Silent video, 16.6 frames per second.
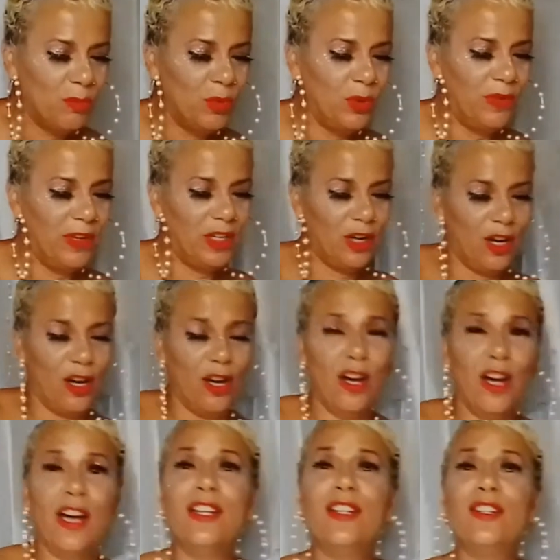moving
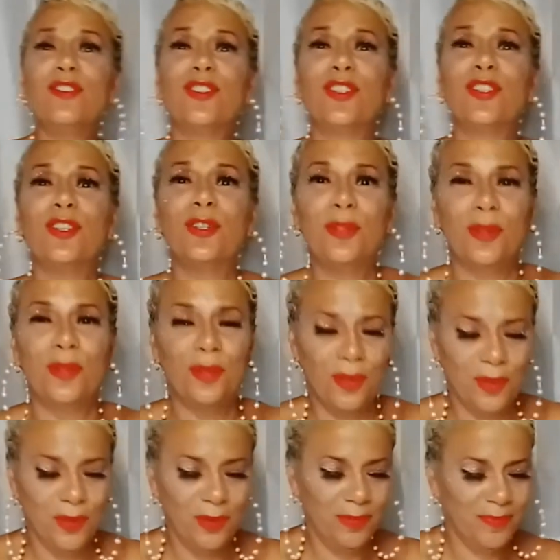on
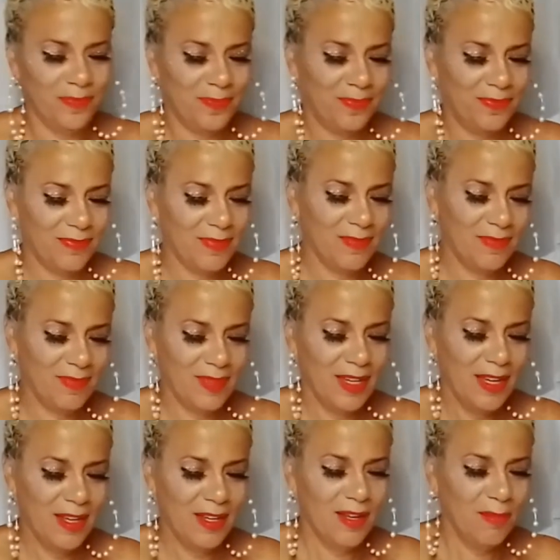to,
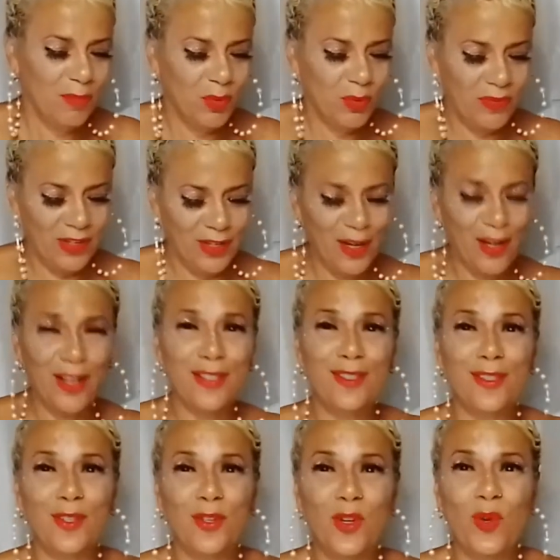moving
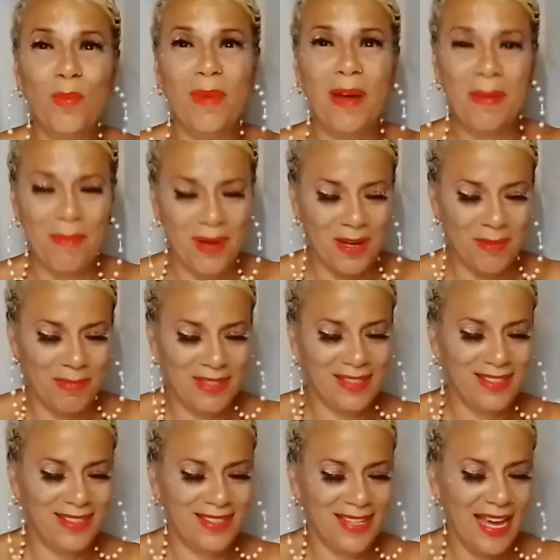on to my
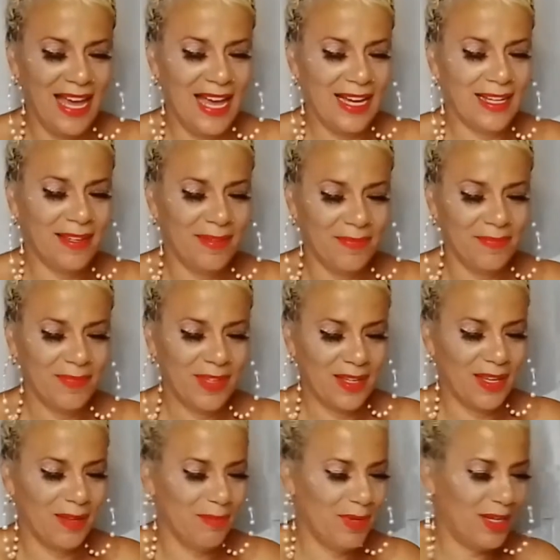mama's deck.
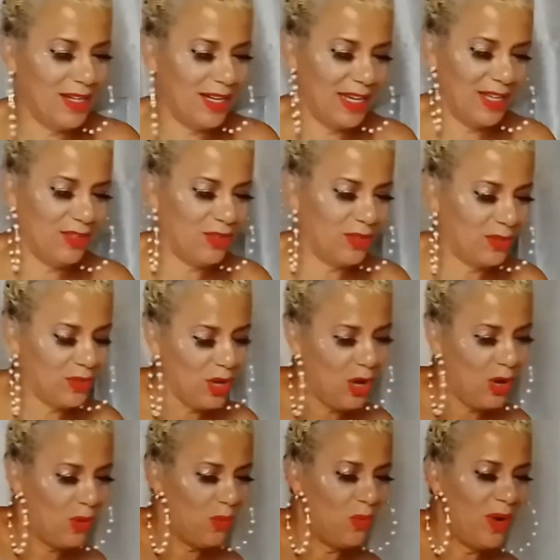Come on, angels.
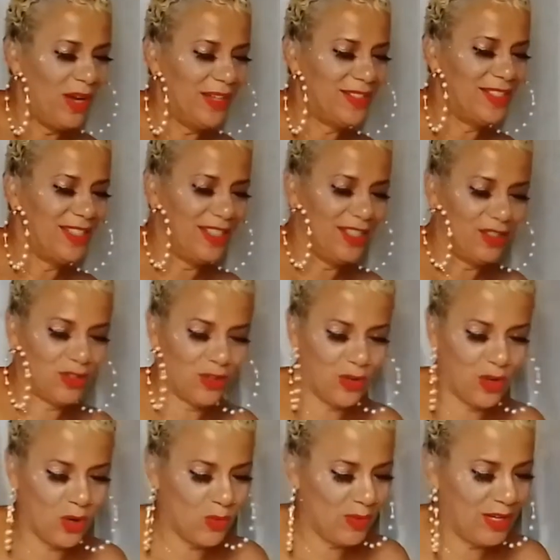What is
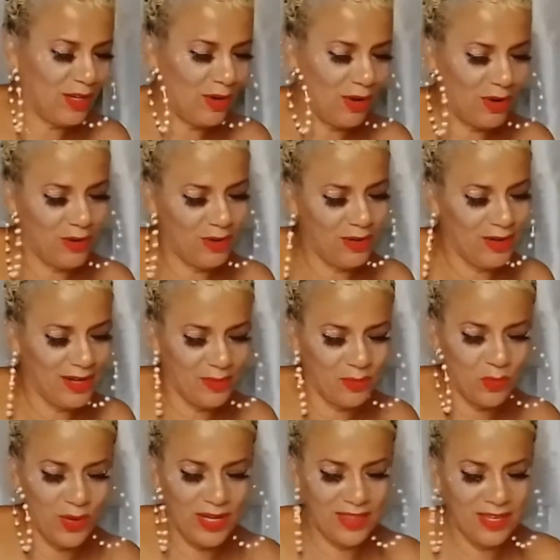going
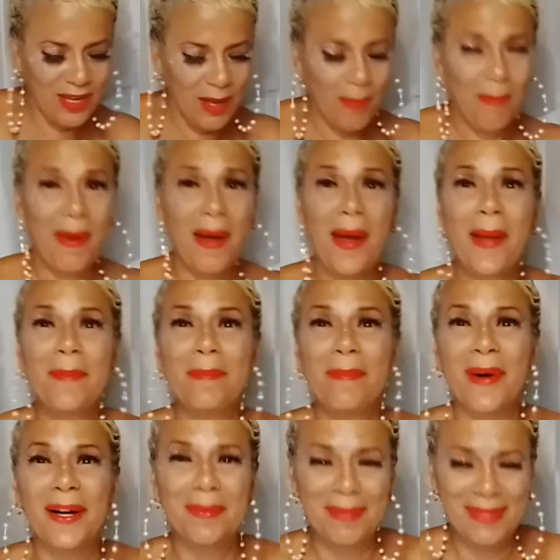on with my
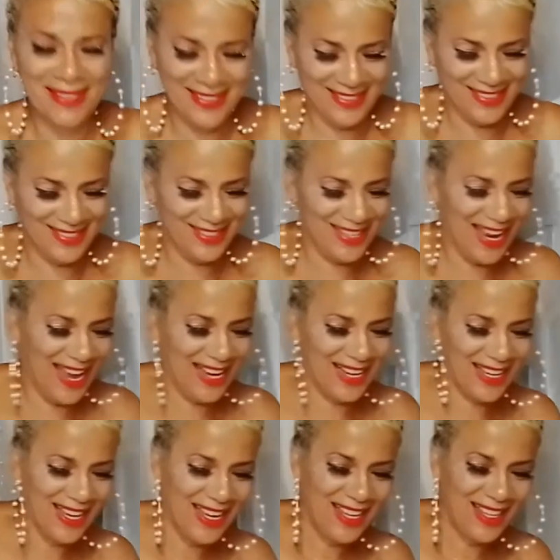mama's
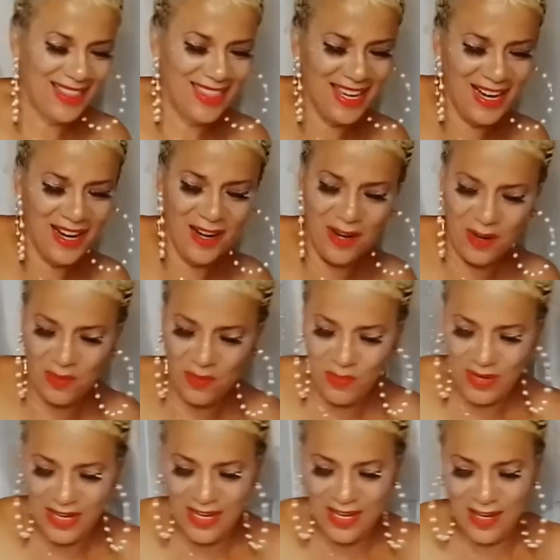deck? There
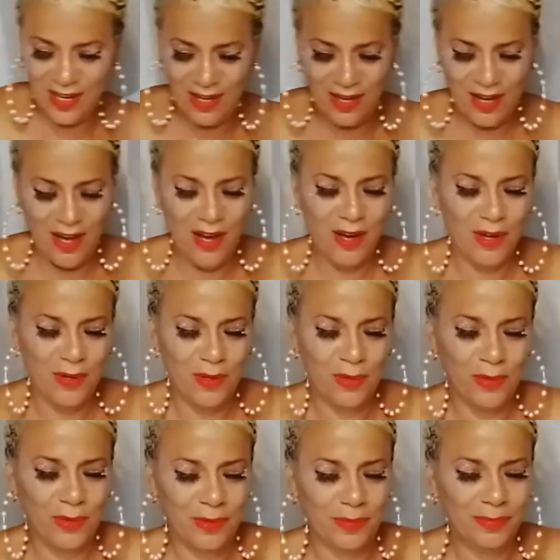we
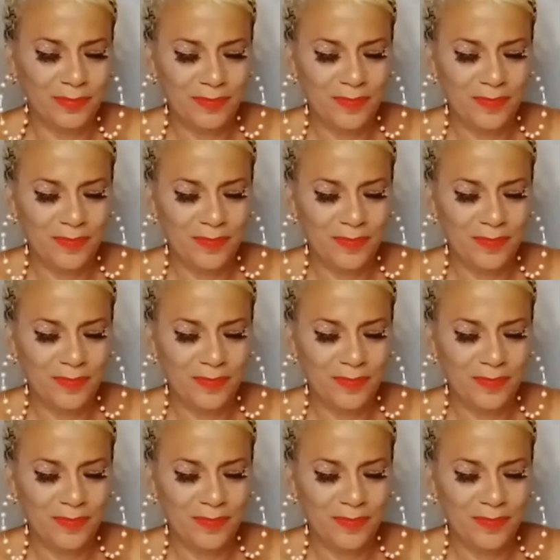go